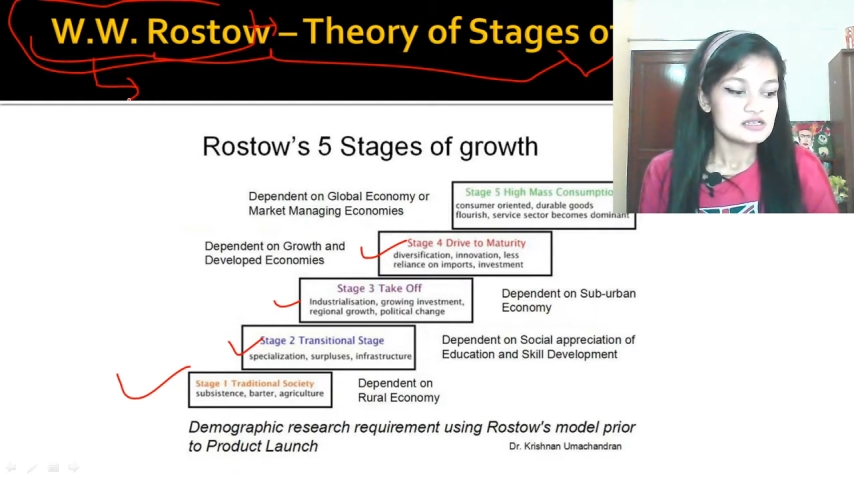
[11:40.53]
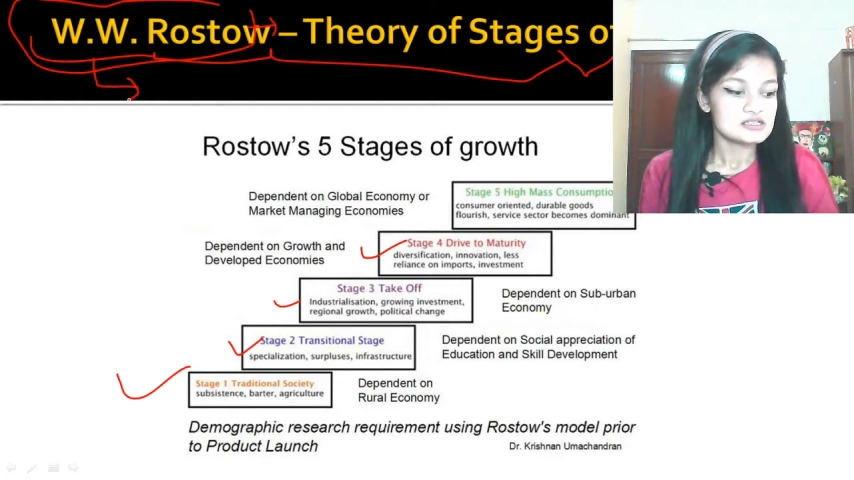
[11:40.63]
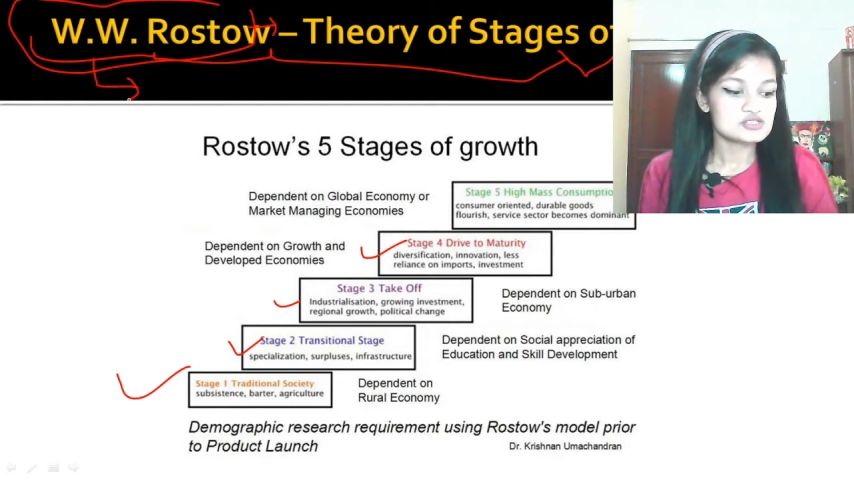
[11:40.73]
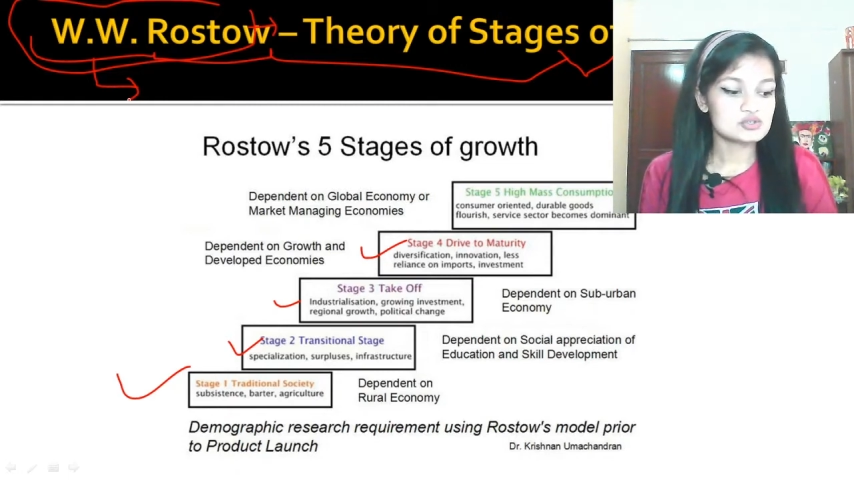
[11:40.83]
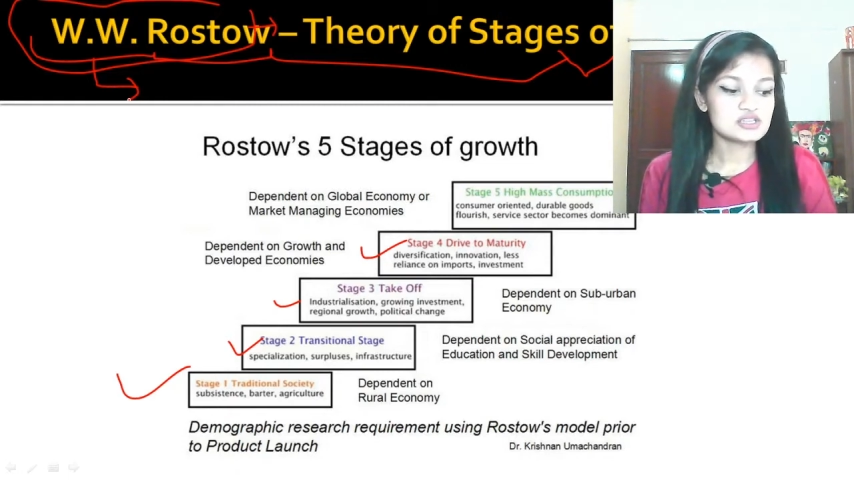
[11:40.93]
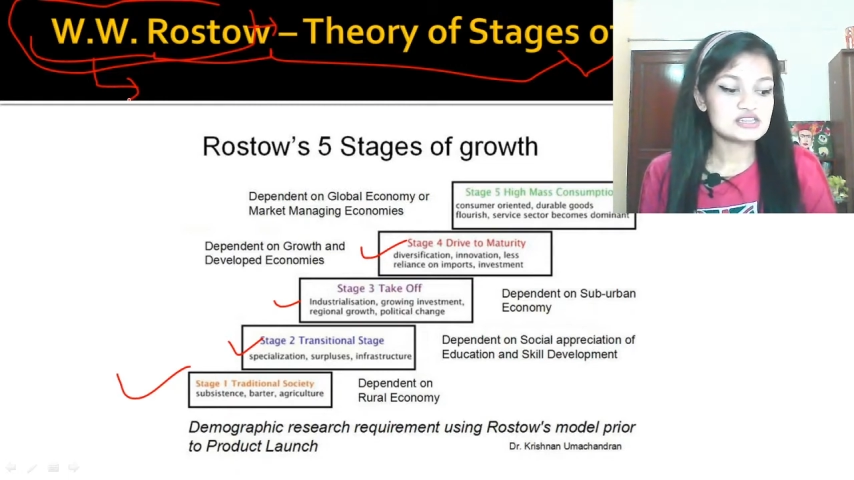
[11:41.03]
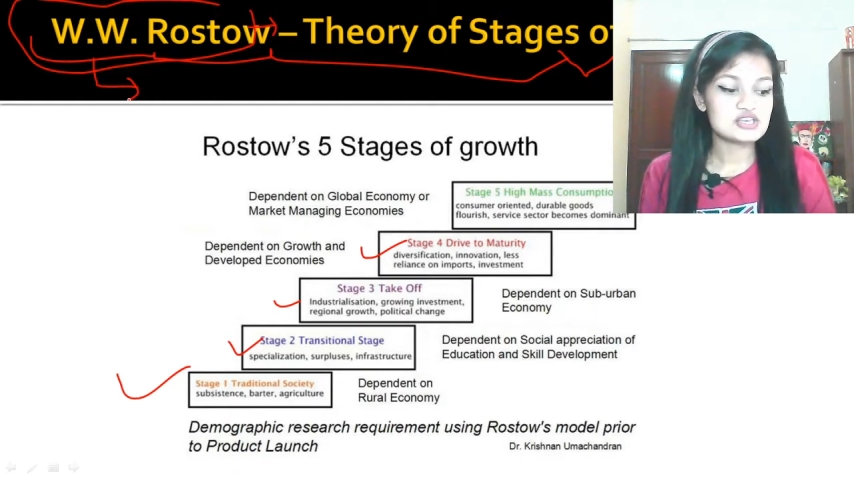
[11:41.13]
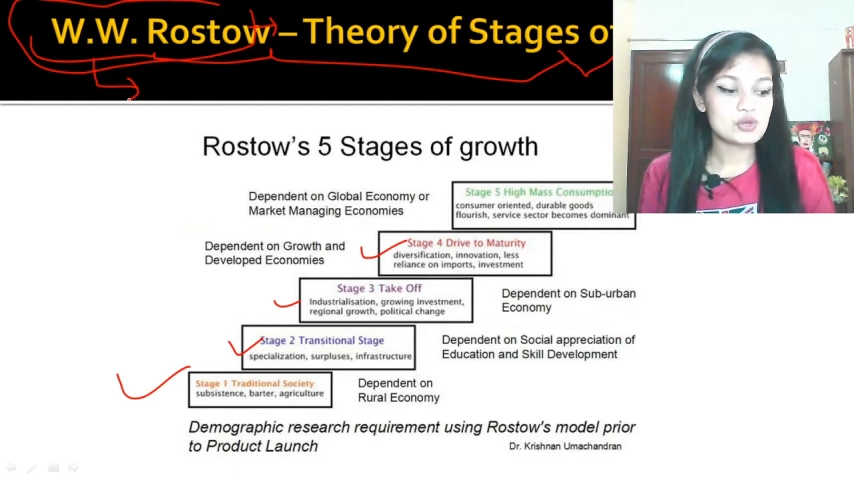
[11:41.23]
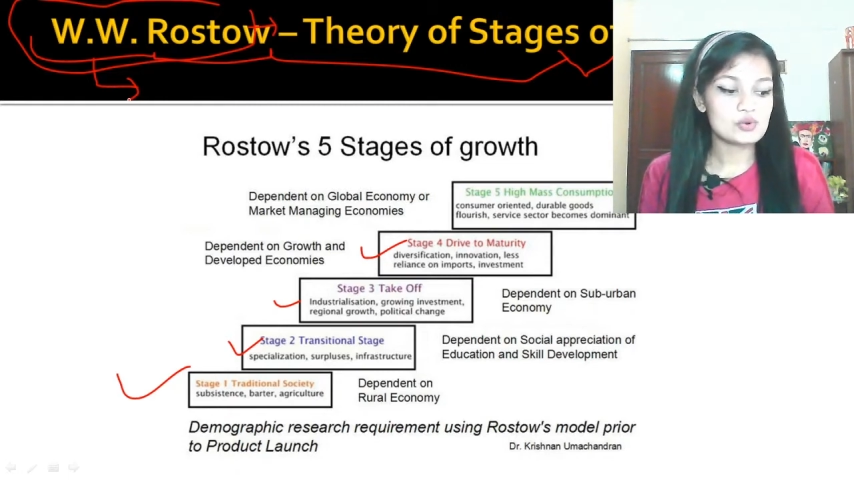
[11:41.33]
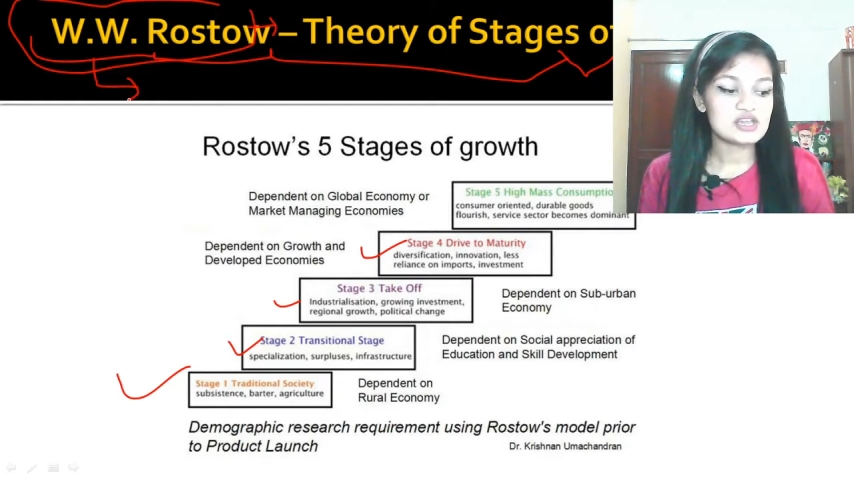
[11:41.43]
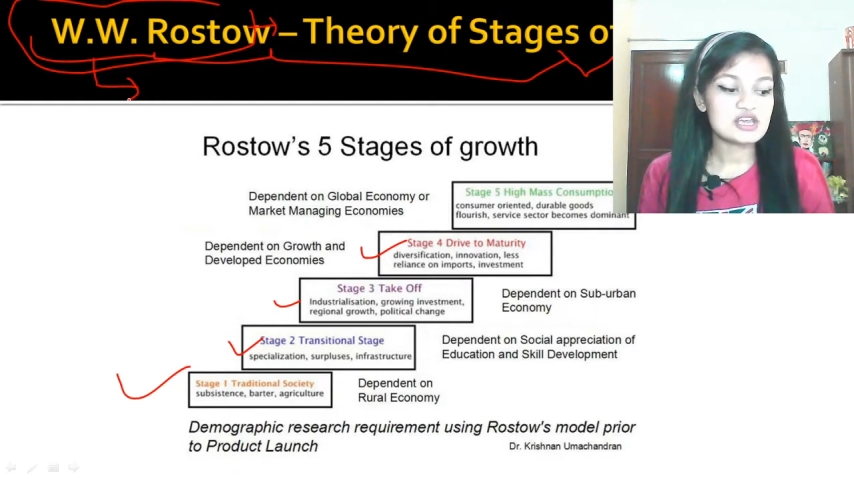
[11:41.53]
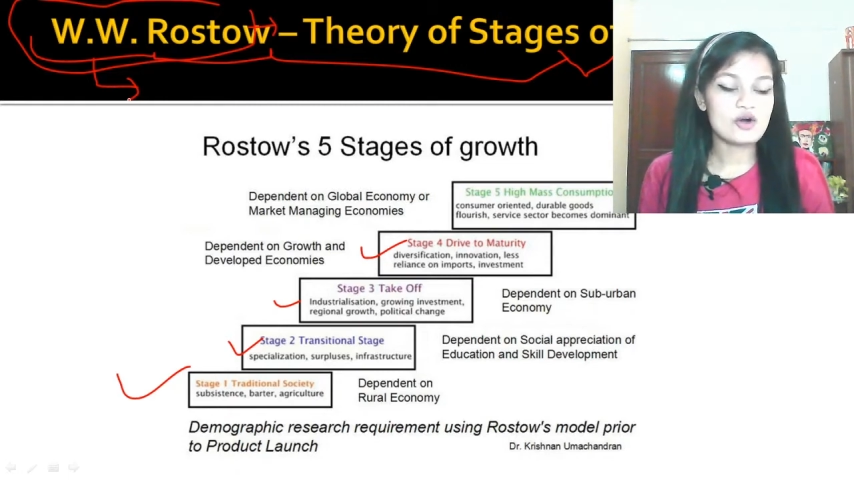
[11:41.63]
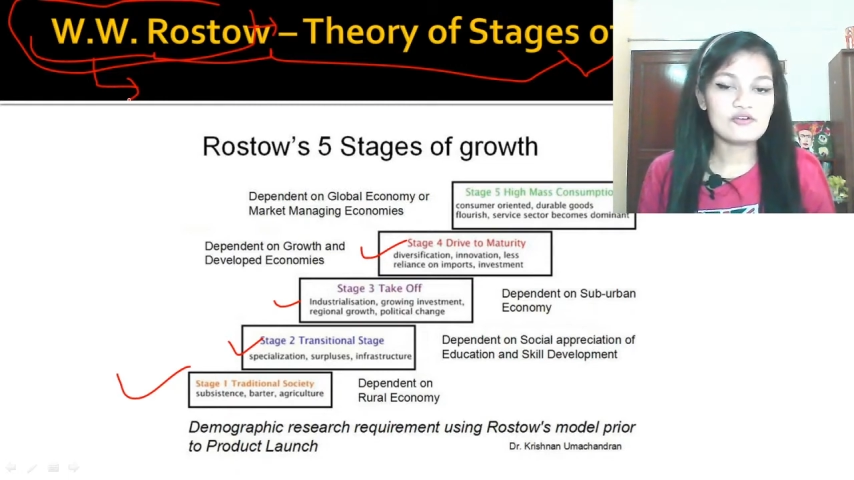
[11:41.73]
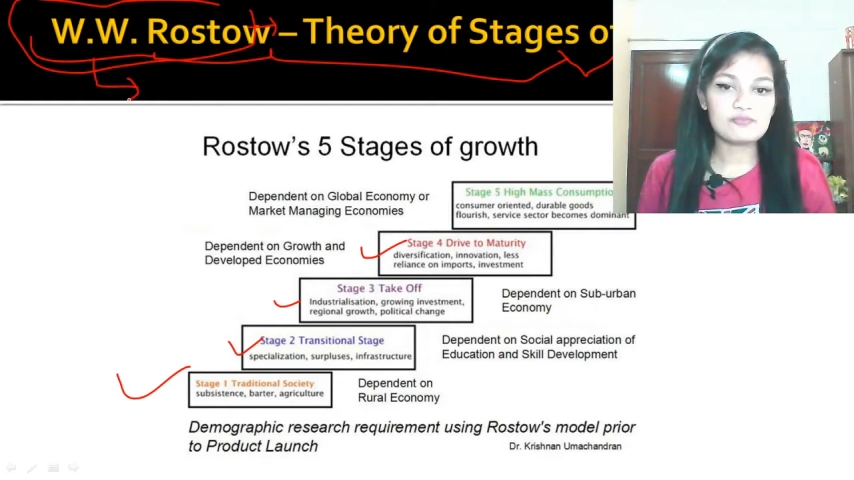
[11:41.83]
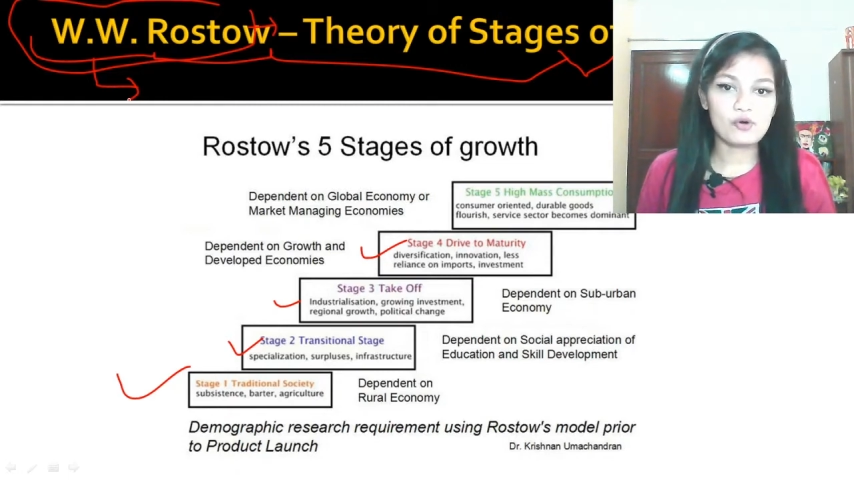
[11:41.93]
So the theory
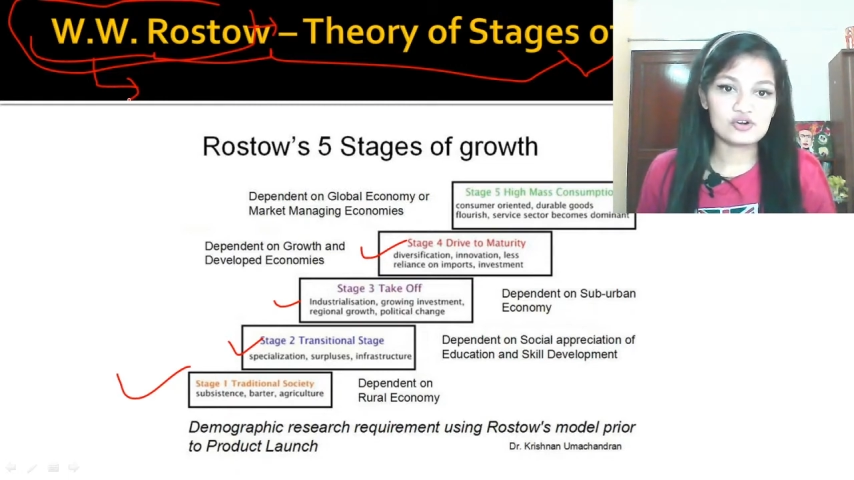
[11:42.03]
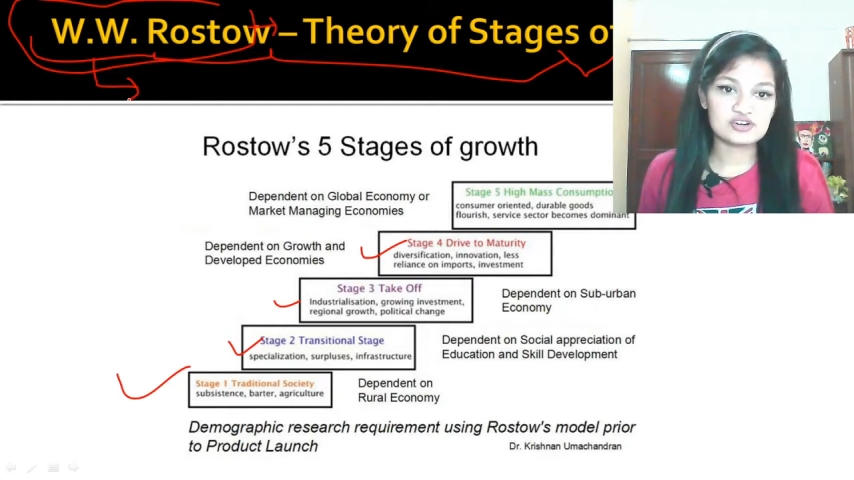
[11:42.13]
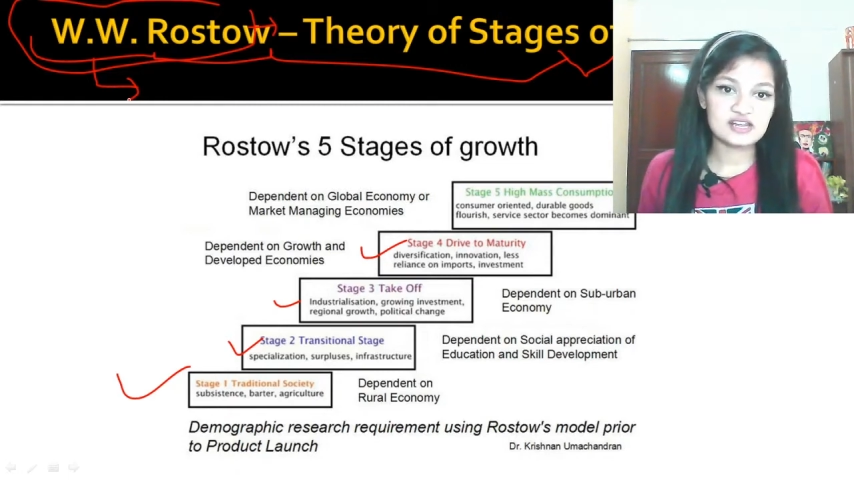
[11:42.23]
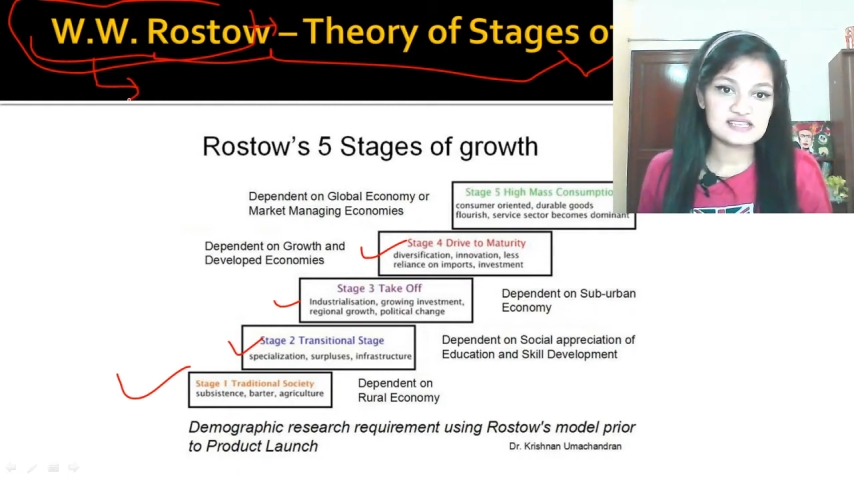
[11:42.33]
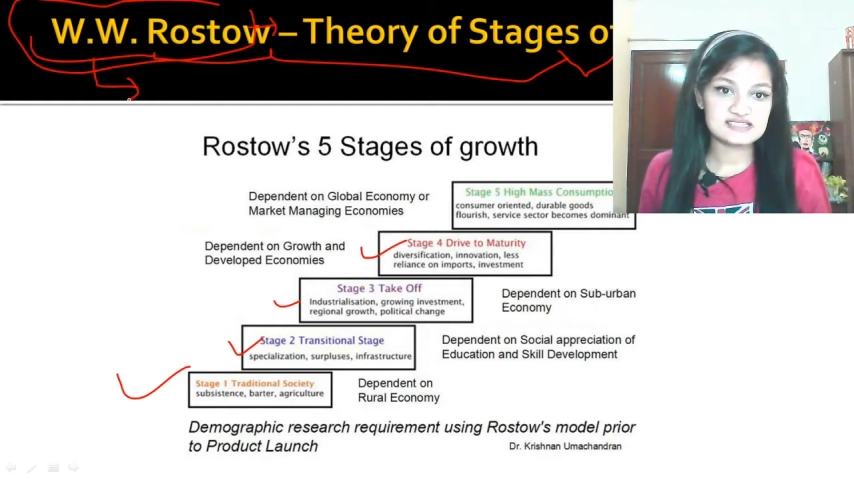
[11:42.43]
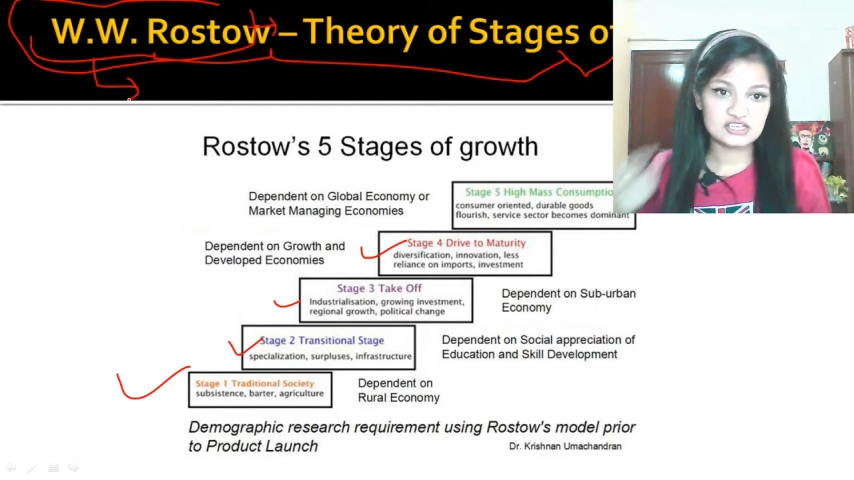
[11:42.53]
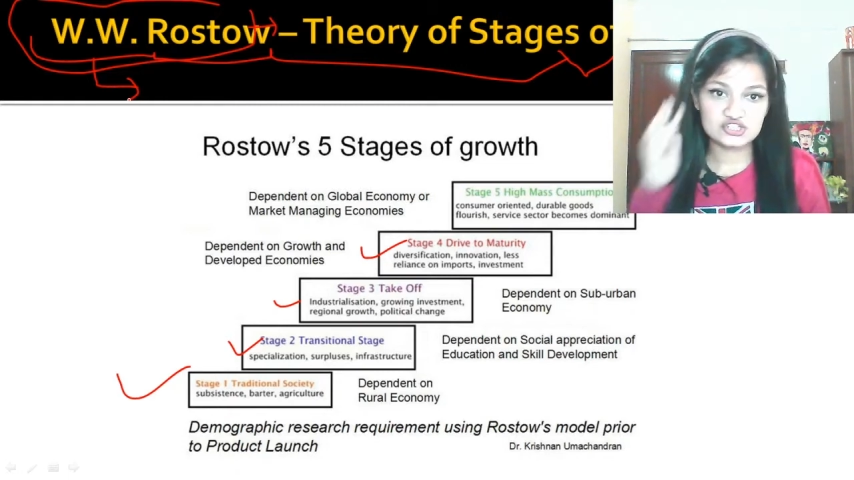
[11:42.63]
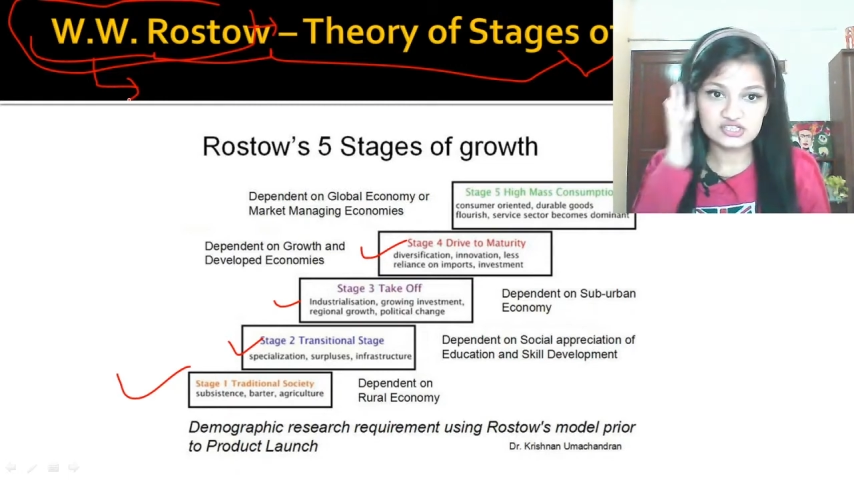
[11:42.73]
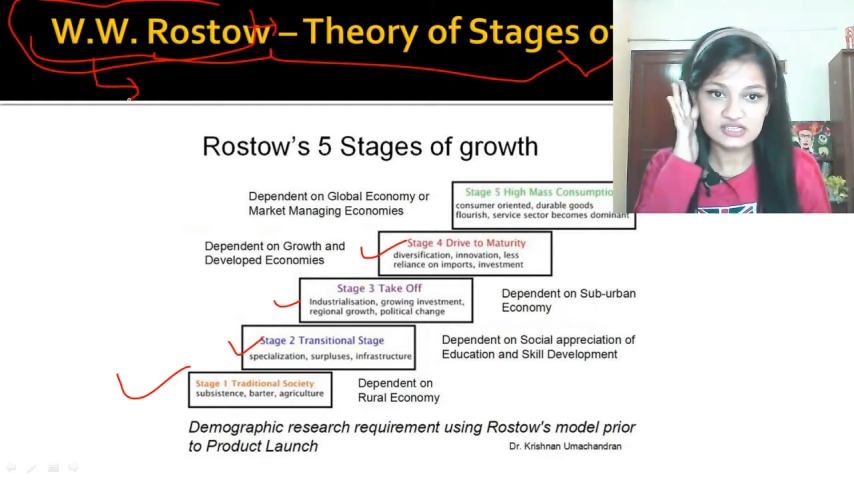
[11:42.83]
of modernization